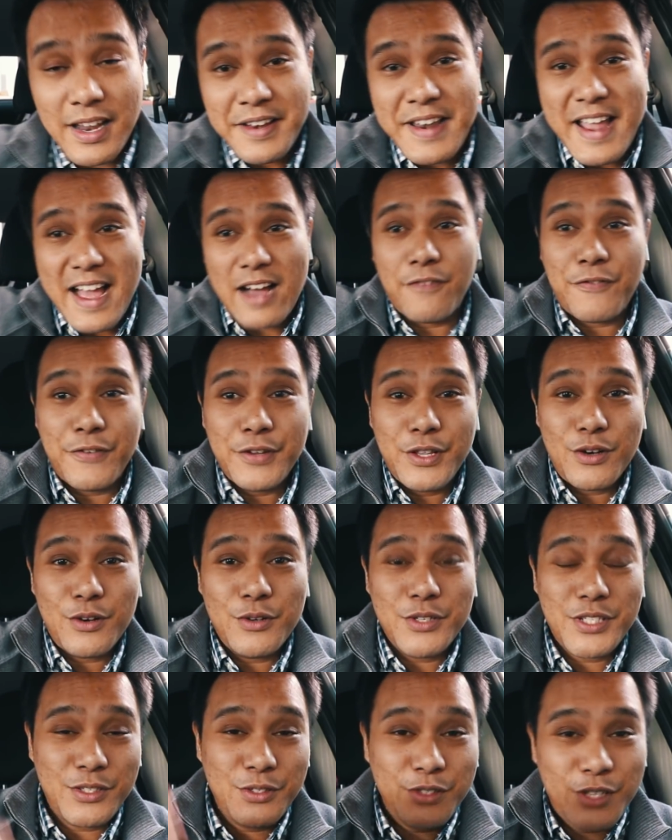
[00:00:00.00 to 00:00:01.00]
Now, for
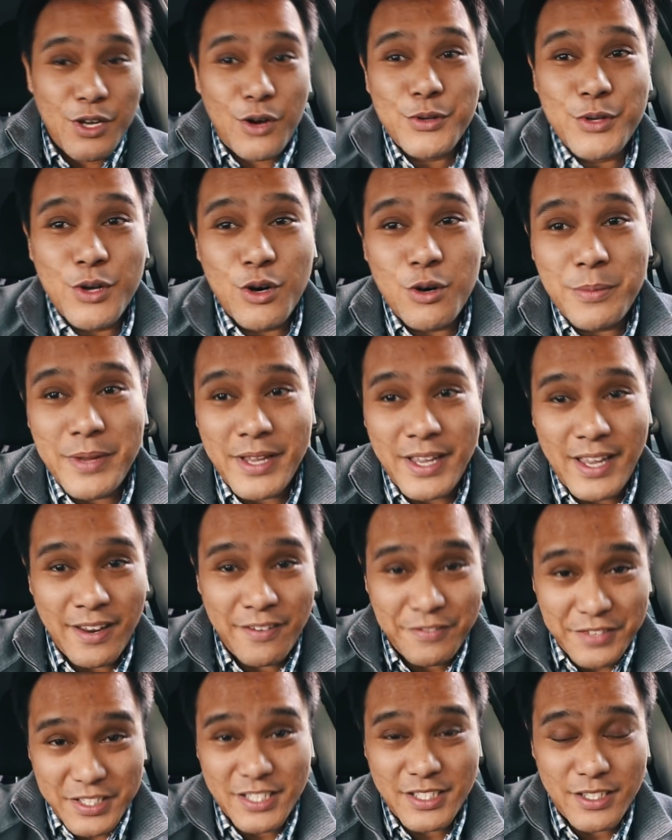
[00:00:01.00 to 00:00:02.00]
those who don't know me, and
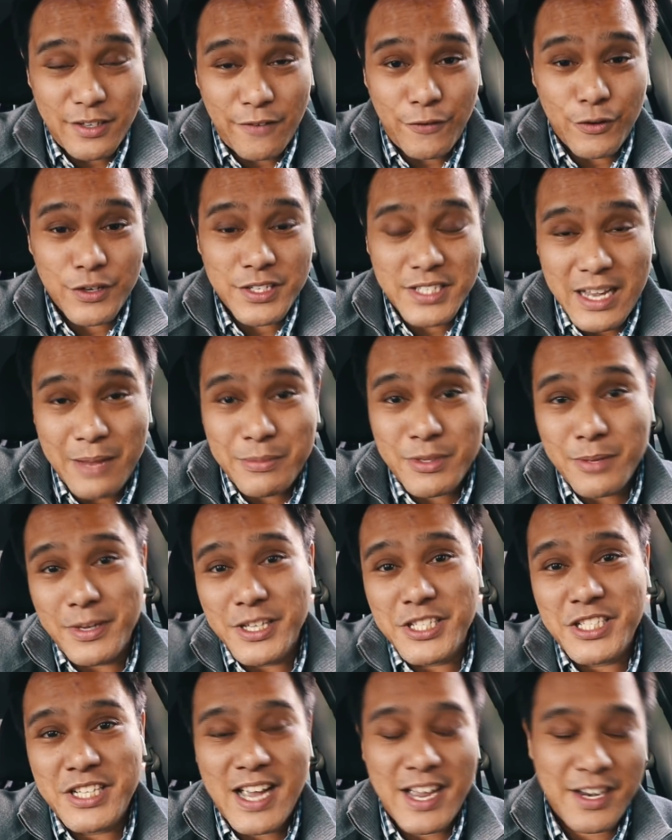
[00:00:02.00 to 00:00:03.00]
if this is your first time to
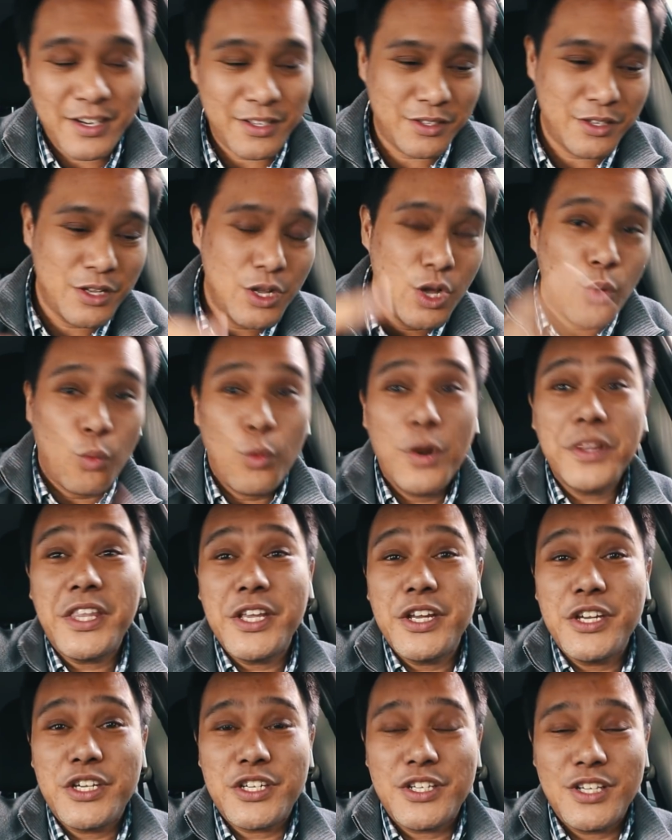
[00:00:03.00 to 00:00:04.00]
my channel, one
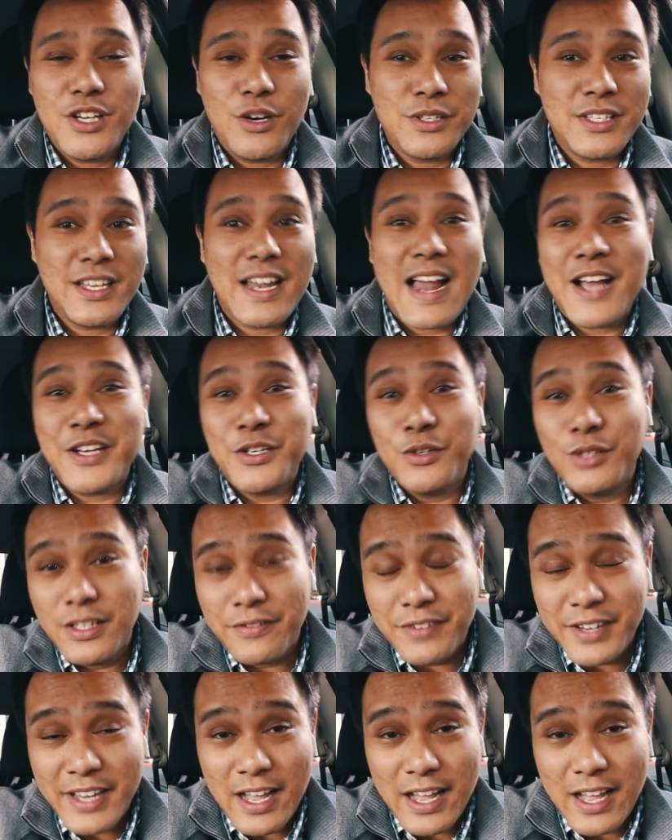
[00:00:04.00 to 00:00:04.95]
thing you should know is that I do live in